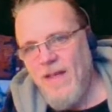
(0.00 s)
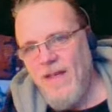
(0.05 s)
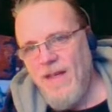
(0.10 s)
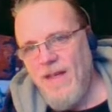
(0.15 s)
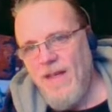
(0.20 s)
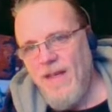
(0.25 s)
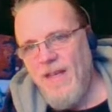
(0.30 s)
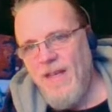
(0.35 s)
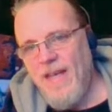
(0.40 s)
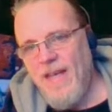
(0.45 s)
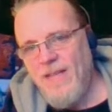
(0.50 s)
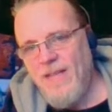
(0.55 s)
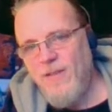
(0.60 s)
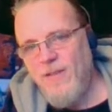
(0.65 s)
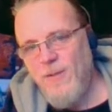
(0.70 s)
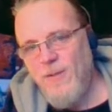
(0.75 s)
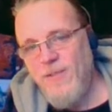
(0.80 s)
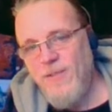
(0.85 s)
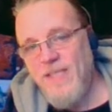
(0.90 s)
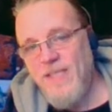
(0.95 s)
He got
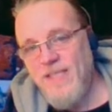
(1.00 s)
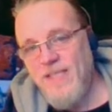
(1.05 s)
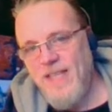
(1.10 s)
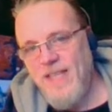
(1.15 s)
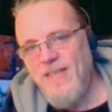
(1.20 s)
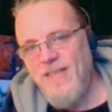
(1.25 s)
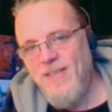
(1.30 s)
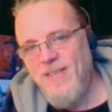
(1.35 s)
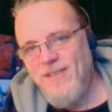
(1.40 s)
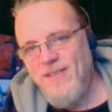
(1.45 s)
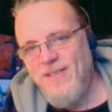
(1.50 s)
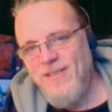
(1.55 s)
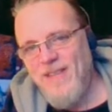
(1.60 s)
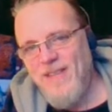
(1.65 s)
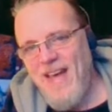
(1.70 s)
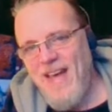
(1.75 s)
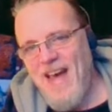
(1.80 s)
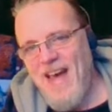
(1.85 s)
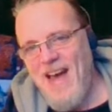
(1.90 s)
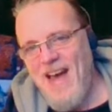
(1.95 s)
2 successes.
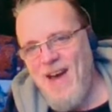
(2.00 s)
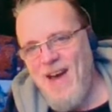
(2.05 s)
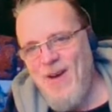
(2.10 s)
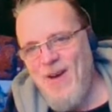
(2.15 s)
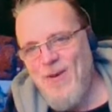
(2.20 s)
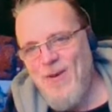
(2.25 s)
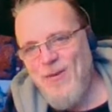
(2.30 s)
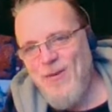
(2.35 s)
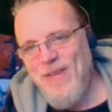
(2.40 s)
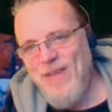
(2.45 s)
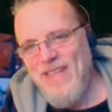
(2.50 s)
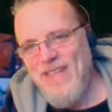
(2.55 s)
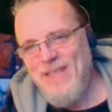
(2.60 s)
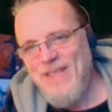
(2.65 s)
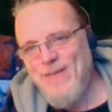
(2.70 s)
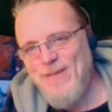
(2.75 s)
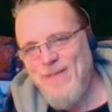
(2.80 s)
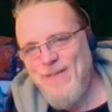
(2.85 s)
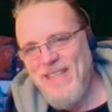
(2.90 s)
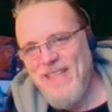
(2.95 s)
Ow, that
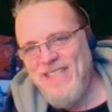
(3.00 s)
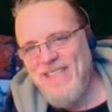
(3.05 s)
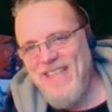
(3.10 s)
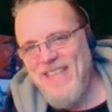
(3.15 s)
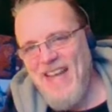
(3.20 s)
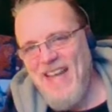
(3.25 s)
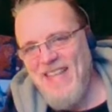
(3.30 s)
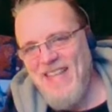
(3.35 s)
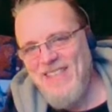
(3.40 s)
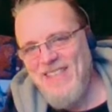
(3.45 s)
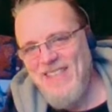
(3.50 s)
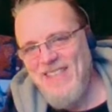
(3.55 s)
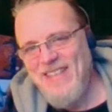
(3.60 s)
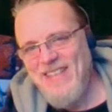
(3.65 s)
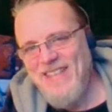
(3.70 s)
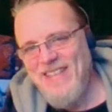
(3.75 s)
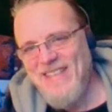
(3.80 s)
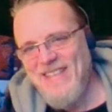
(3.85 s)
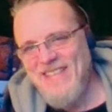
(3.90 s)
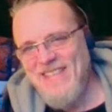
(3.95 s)
is
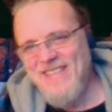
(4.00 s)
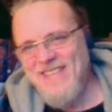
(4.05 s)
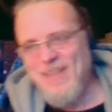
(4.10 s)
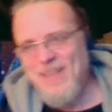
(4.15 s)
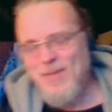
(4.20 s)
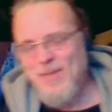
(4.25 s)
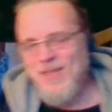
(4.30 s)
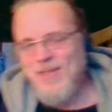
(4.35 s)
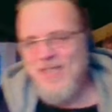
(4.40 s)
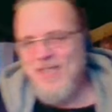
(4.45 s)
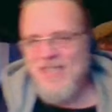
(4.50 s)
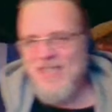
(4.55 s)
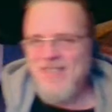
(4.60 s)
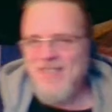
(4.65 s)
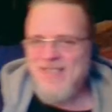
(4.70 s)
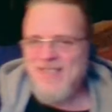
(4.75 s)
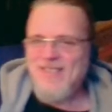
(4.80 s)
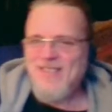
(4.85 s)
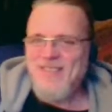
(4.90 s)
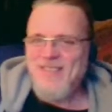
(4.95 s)
fantastic. Double
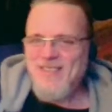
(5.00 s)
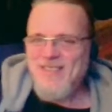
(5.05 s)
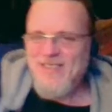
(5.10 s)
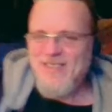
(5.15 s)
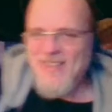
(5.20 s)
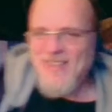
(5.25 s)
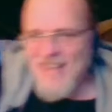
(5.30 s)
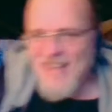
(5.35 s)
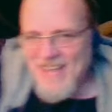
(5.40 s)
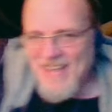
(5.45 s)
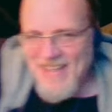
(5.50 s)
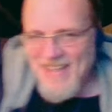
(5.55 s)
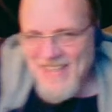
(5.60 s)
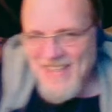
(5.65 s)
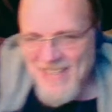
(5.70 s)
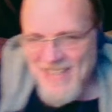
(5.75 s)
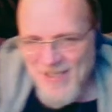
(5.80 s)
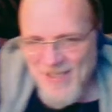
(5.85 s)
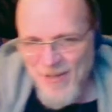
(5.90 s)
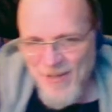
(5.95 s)
6s.
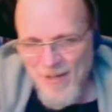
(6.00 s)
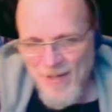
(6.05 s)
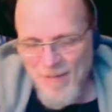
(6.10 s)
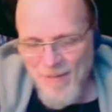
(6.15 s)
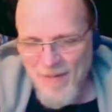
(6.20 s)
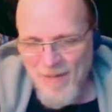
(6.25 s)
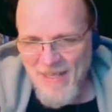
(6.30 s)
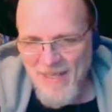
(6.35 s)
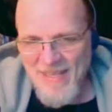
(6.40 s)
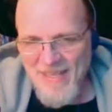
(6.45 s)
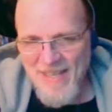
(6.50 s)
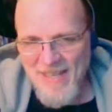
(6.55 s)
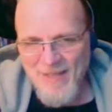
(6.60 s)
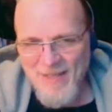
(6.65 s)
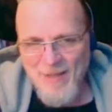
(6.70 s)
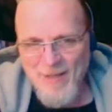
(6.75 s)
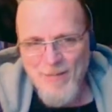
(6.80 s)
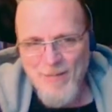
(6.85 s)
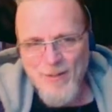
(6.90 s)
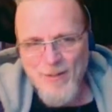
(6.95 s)
So he not
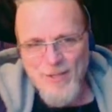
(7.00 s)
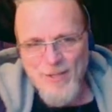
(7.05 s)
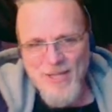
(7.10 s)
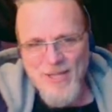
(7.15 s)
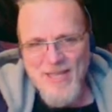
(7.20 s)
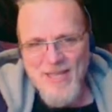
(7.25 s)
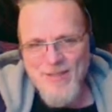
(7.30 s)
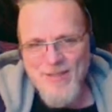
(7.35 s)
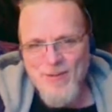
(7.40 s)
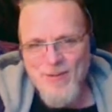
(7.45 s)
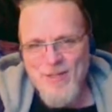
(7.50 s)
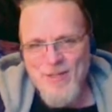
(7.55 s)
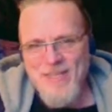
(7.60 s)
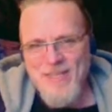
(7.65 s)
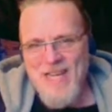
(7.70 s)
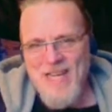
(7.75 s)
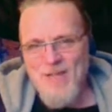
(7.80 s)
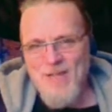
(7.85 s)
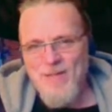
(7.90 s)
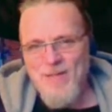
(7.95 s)
only pushed that door
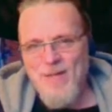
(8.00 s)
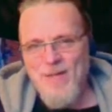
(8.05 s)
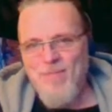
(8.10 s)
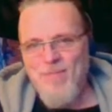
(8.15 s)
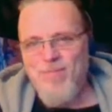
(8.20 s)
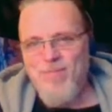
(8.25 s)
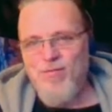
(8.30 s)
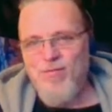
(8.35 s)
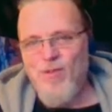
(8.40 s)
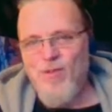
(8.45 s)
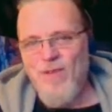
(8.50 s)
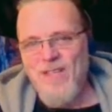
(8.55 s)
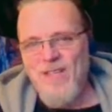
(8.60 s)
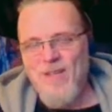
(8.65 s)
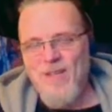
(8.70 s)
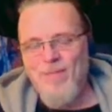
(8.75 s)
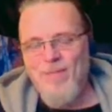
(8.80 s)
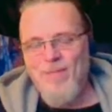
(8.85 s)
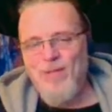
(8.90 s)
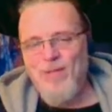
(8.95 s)
down, but he broke it
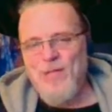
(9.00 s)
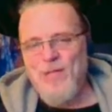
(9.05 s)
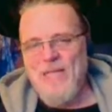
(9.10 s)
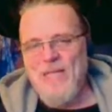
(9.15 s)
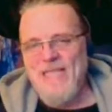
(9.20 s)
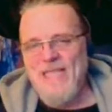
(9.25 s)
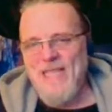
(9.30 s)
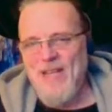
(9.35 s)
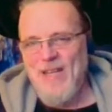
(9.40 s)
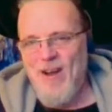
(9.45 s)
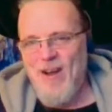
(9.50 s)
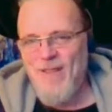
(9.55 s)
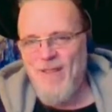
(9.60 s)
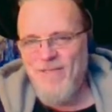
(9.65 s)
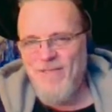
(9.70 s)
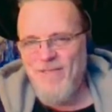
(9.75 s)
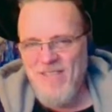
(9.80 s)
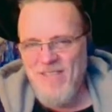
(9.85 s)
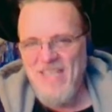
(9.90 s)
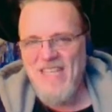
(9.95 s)
completely
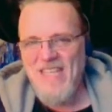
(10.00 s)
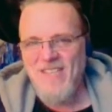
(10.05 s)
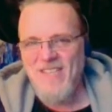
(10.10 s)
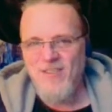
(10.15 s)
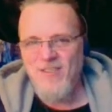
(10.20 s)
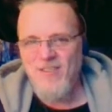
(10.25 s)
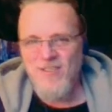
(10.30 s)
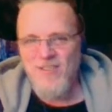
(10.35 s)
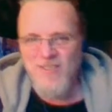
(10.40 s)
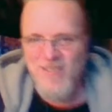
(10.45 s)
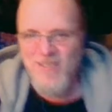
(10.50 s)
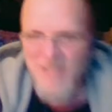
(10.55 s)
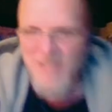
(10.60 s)
off the hinges